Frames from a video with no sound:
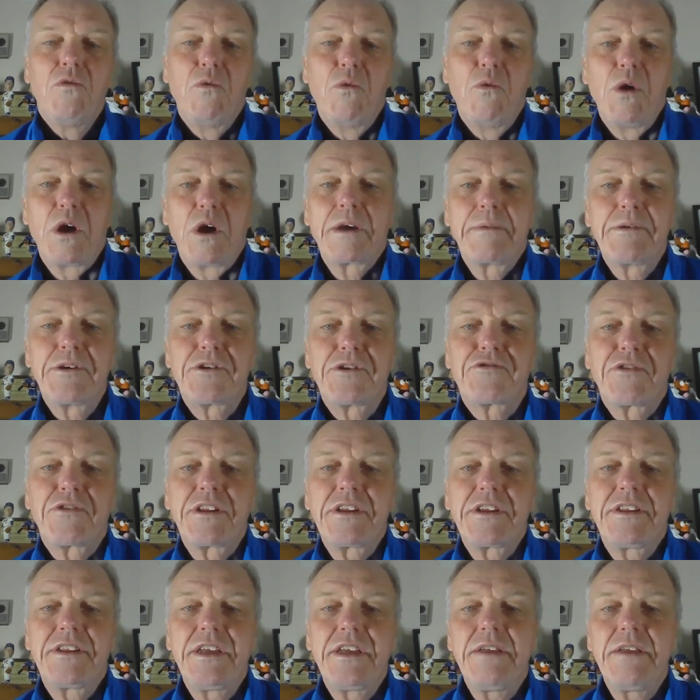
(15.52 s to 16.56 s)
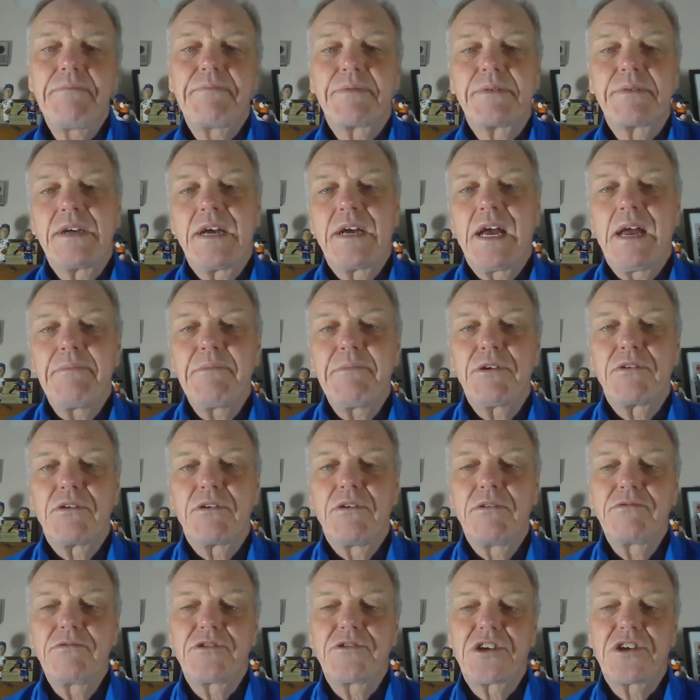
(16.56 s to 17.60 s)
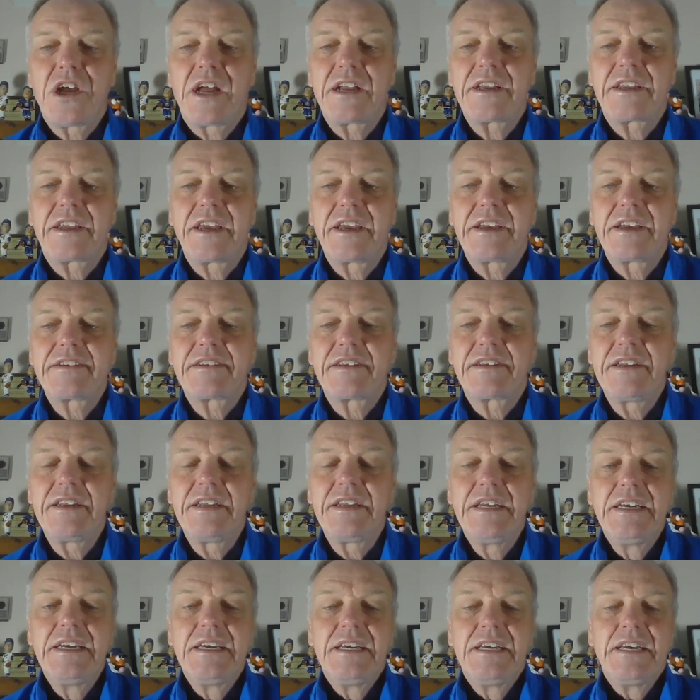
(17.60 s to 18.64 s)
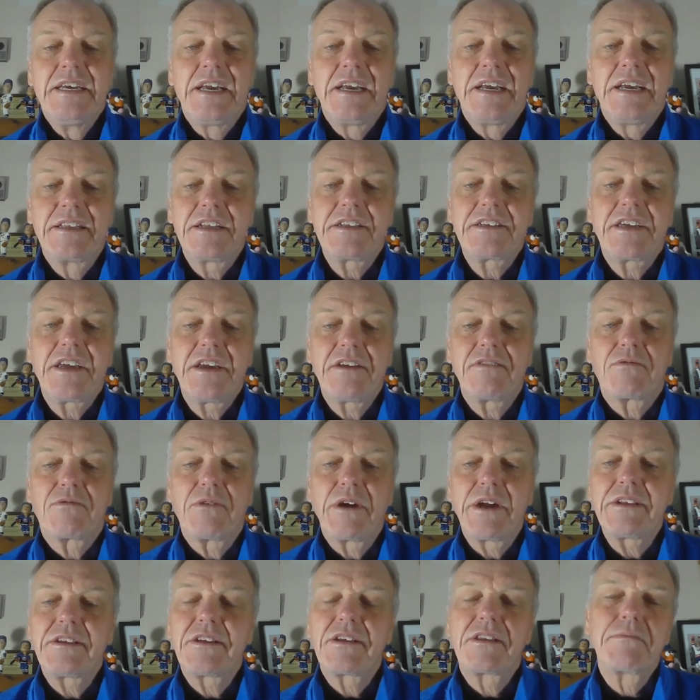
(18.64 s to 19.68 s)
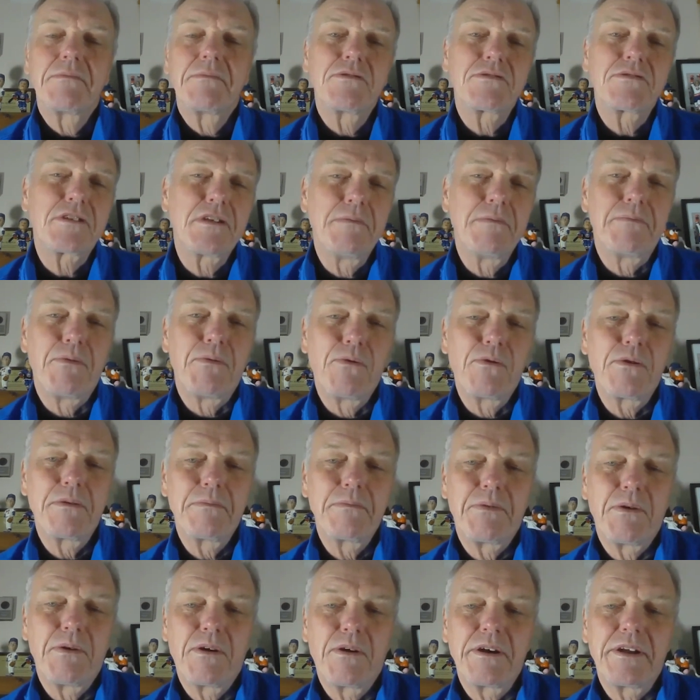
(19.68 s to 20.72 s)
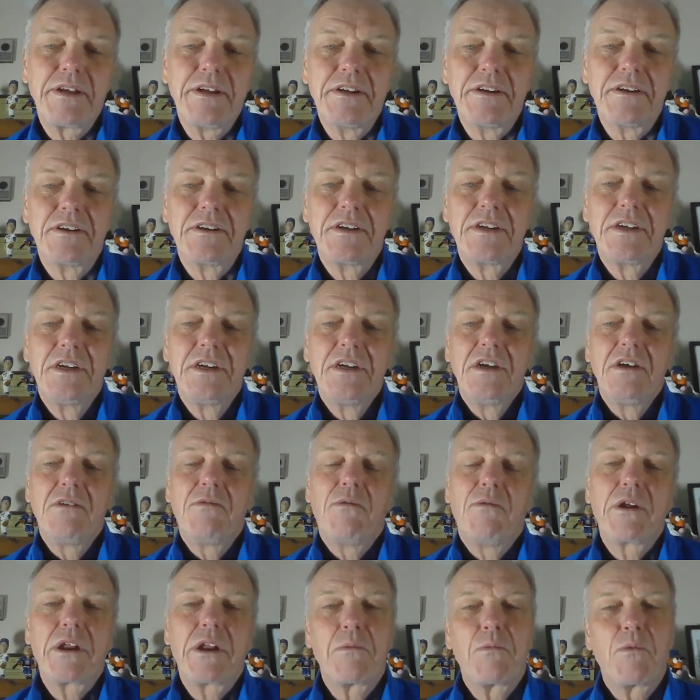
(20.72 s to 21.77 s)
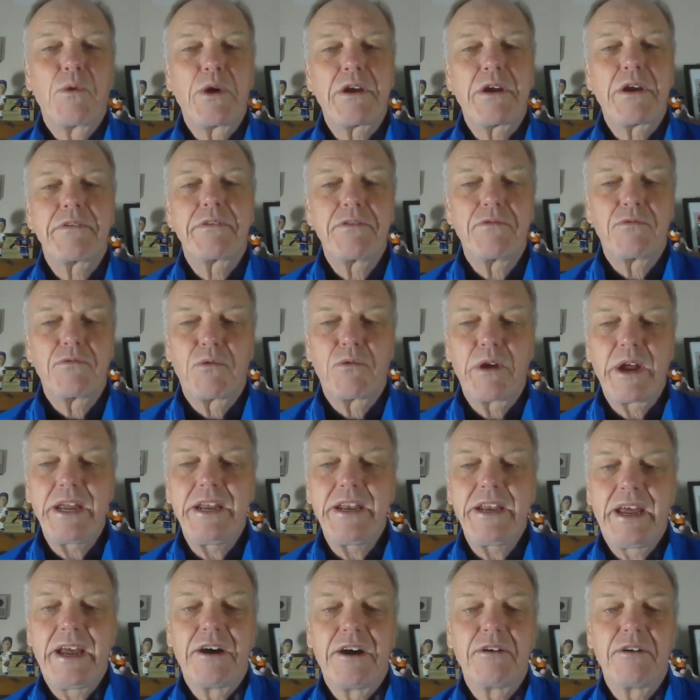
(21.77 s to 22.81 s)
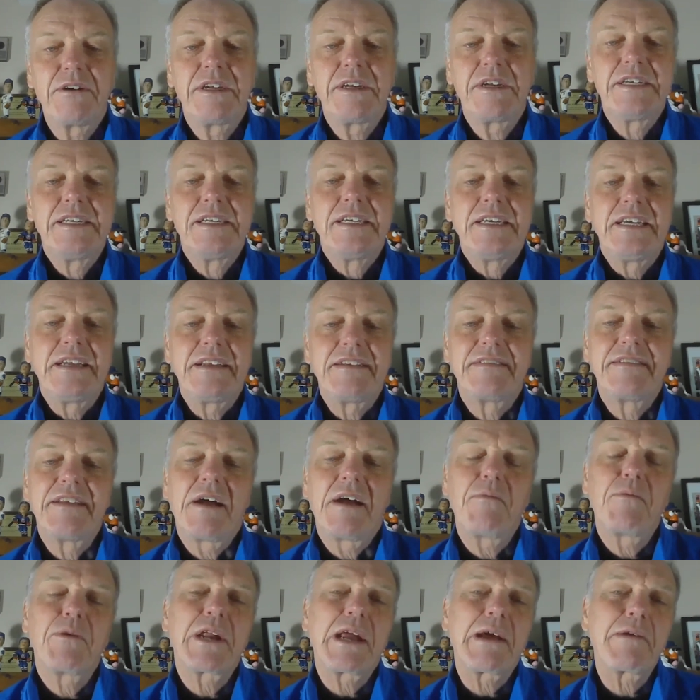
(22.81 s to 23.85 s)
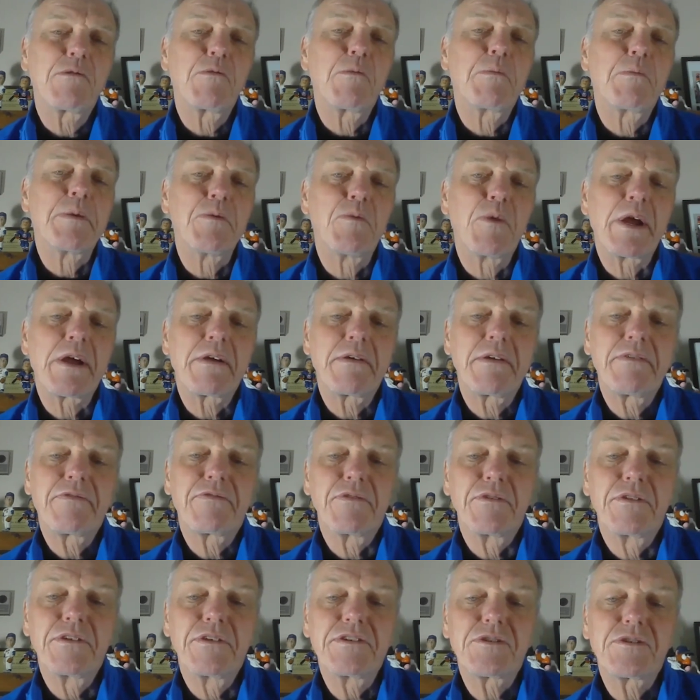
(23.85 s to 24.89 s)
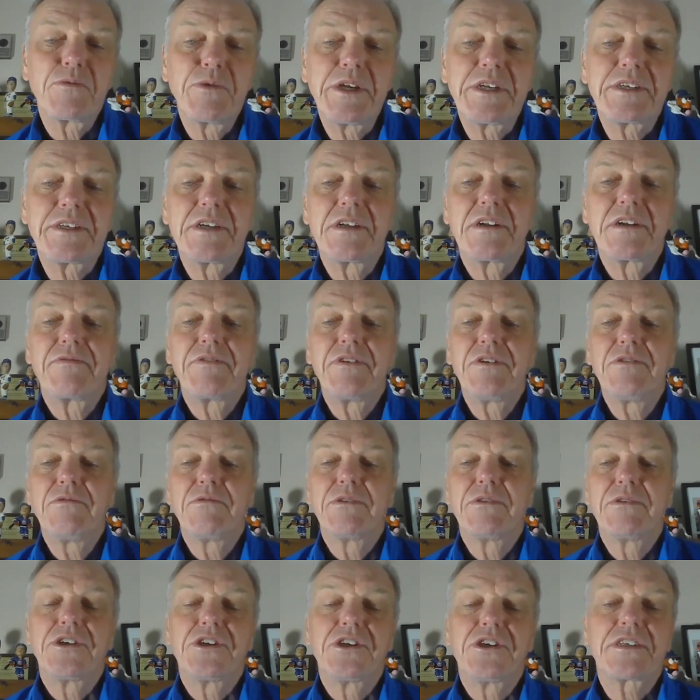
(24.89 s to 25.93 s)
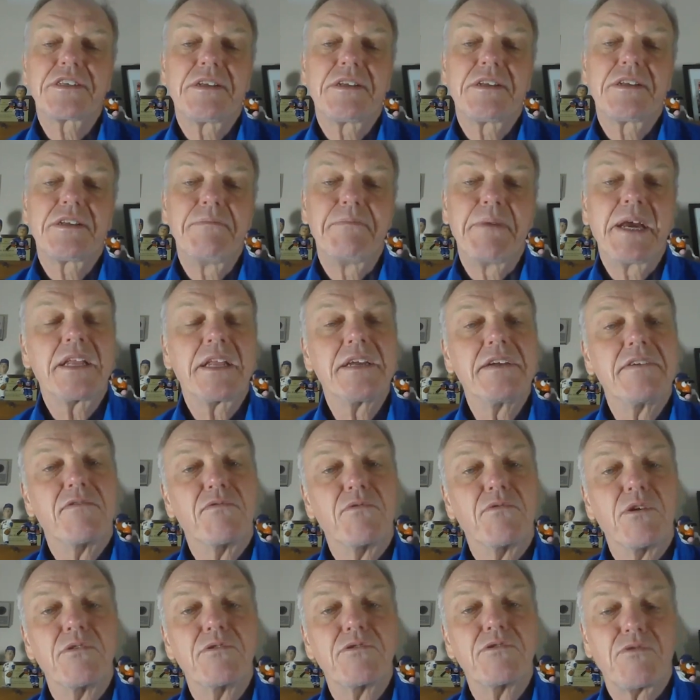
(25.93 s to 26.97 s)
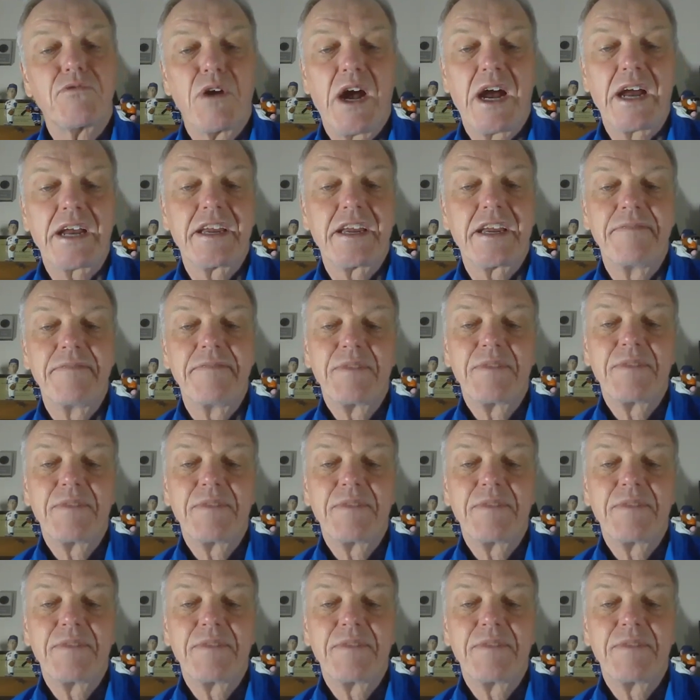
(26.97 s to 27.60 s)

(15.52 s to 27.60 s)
Welcome to Drilling Deep. I'm your host, John Kingston, and let's get right to the most important part here. What I'm wearing right now is not what I will be wearing for this week's interview with Justin Bailie of Rose Rocket.